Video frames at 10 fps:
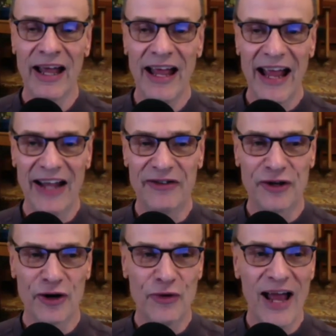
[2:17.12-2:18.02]
And
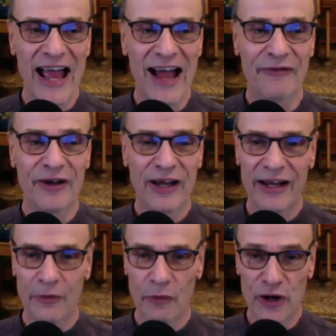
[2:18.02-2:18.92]
so you have
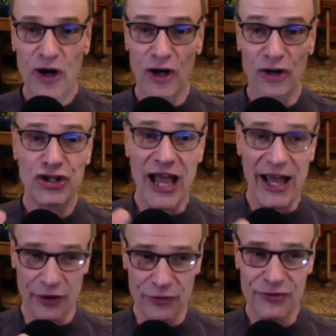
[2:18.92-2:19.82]
what you call
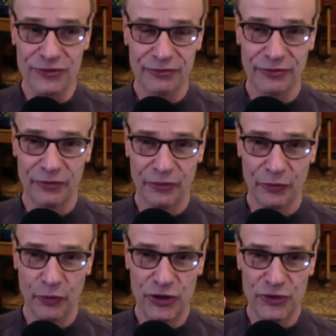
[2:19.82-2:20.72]
shadows,
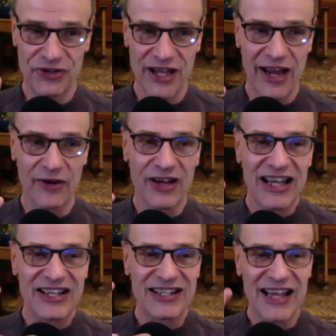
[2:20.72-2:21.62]
which you say are
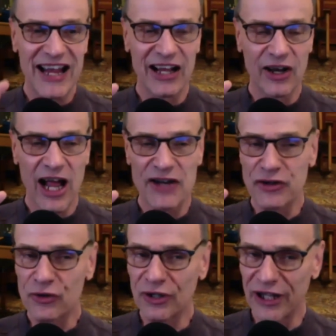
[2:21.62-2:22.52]

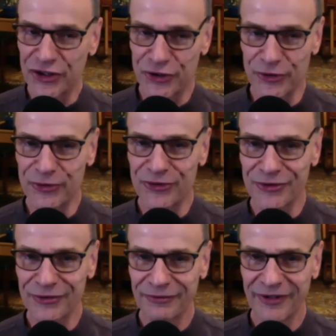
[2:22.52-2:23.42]
psychological
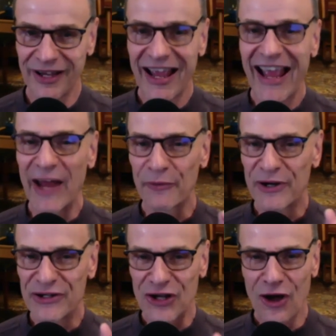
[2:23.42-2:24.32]
issues and
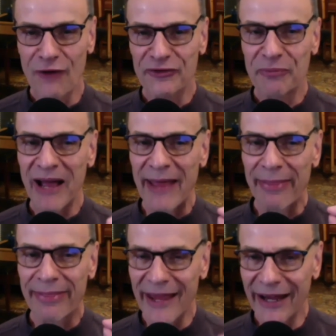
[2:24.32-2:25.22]
resolved by
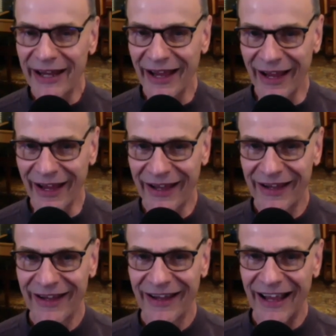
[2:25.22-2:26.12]
thinking
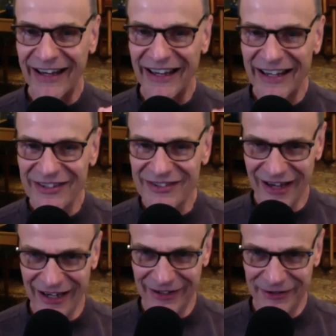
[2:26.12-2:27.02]
and
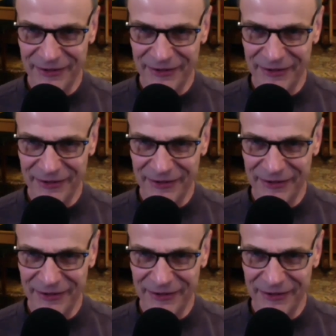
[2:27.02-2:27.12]
insight.